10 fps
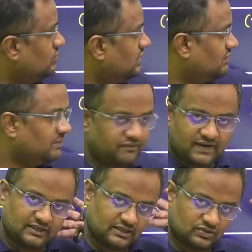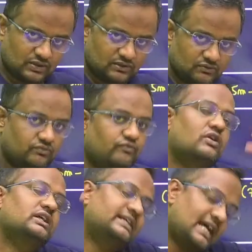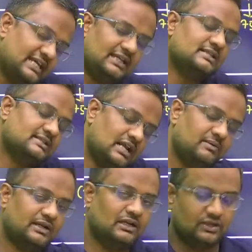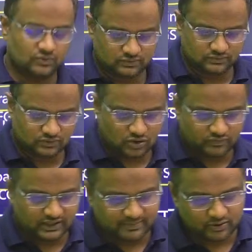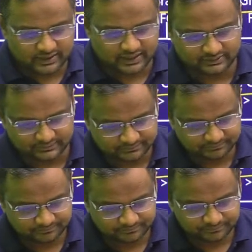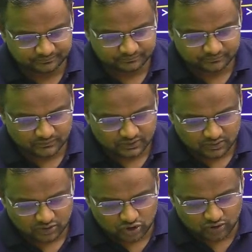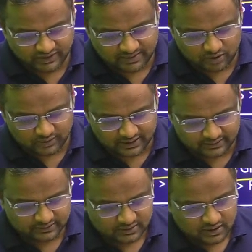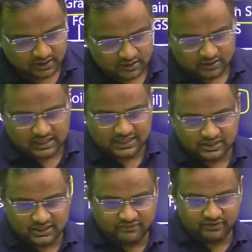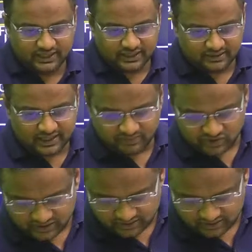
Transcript: it will be a fine grained soil. For the tie case, I will be telling you. Don't worry about that. Don't worry about that. Rajan, have you taken the admission in